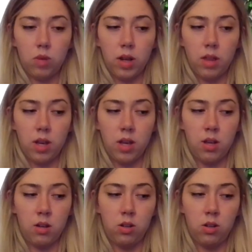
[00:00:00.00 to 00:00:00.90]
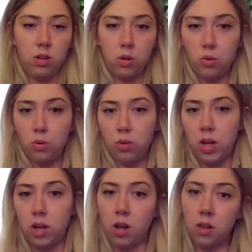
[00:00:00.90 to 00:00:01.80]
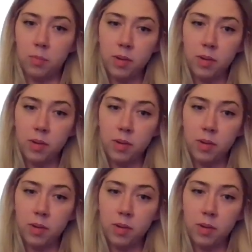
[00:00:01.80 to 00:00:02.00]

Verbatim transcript: within you and another